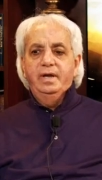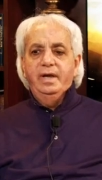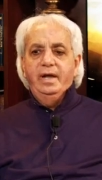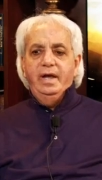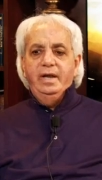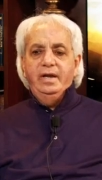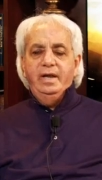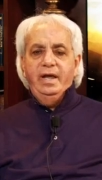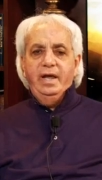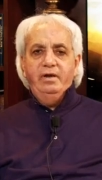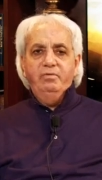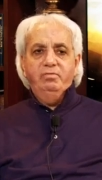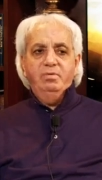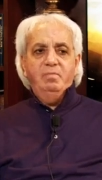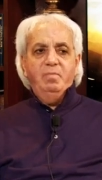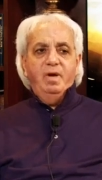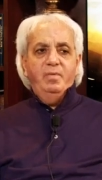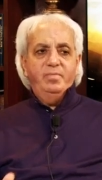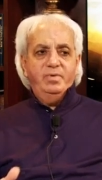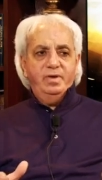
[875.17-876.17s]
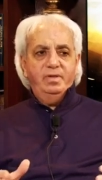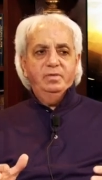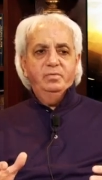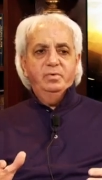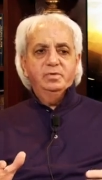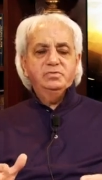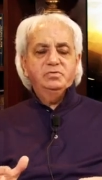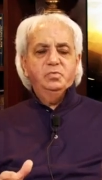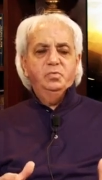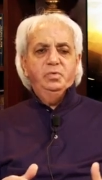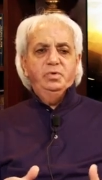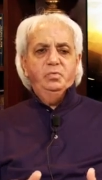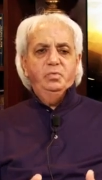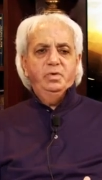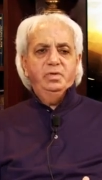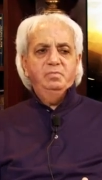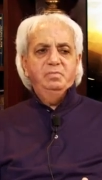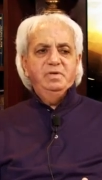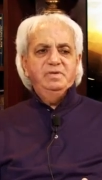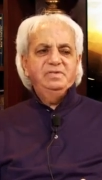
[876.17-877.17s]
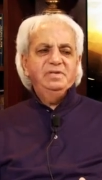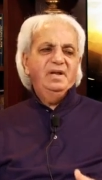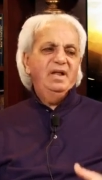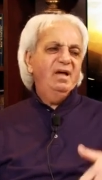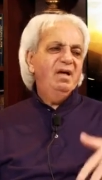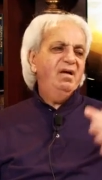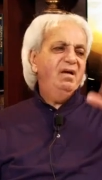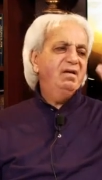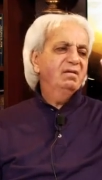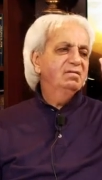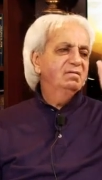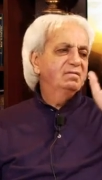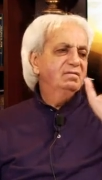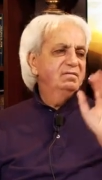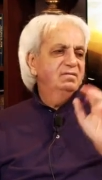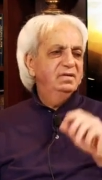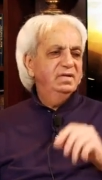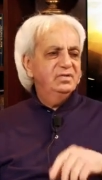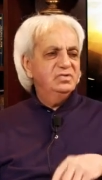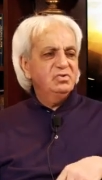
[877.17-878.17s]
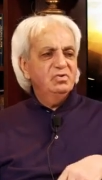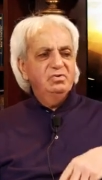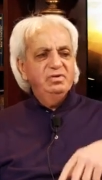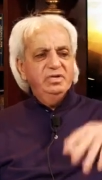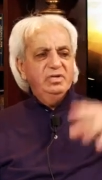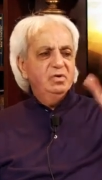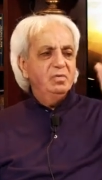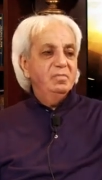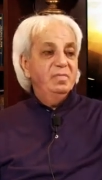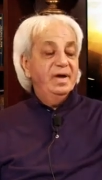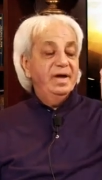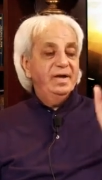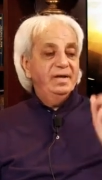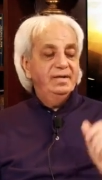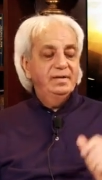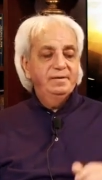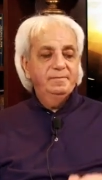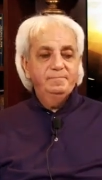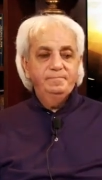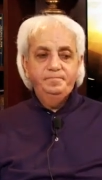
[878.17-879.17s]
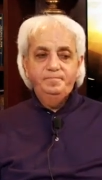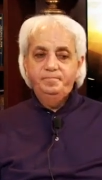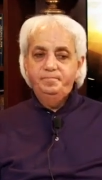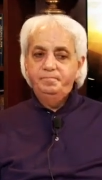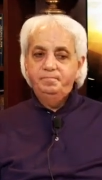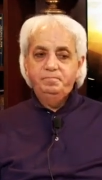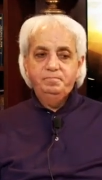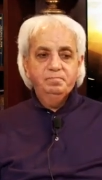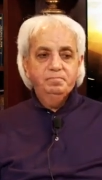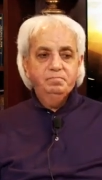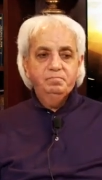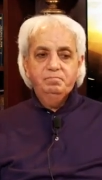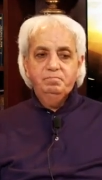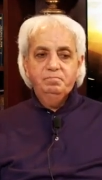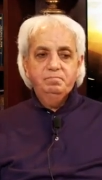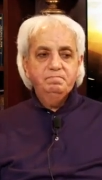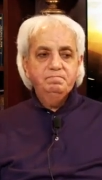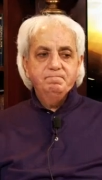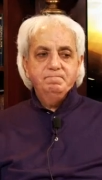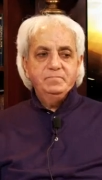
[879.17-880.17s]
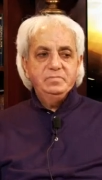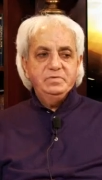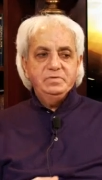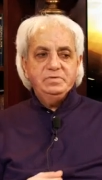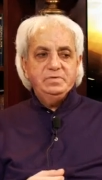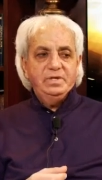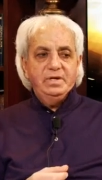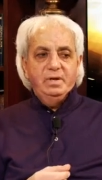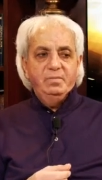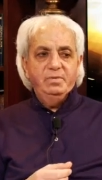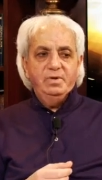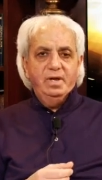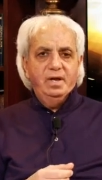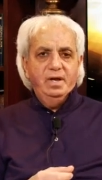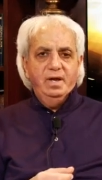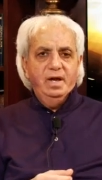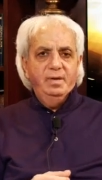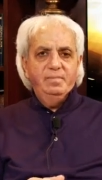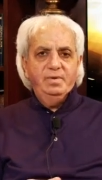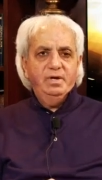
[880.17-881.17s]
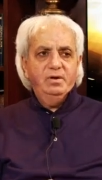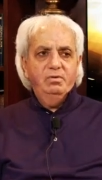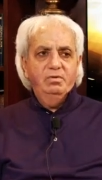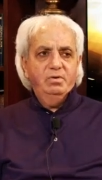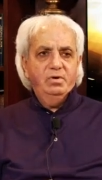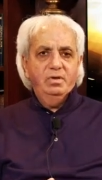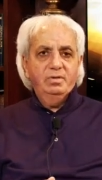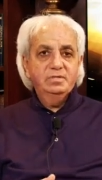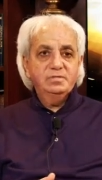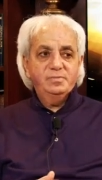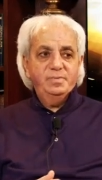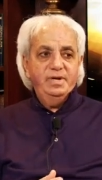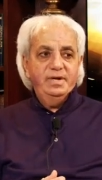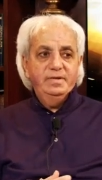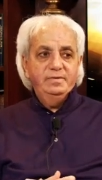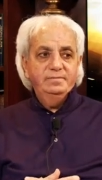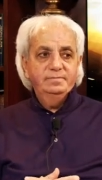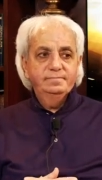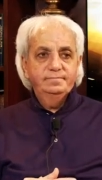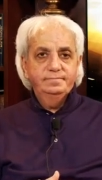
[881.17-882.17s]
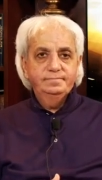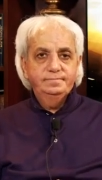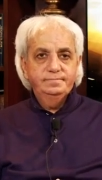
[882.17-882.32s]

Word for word: And Henry, my brother, was with me, said, Ah, it's only your mind. He said, I'm not, I'm not going on this plane.